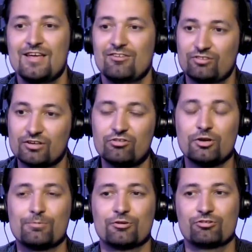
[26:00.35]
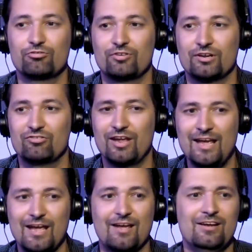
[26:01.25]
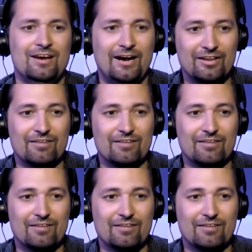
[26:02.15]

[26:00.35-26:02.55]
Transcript: Send it to your pro choice friend and say, "Hey, I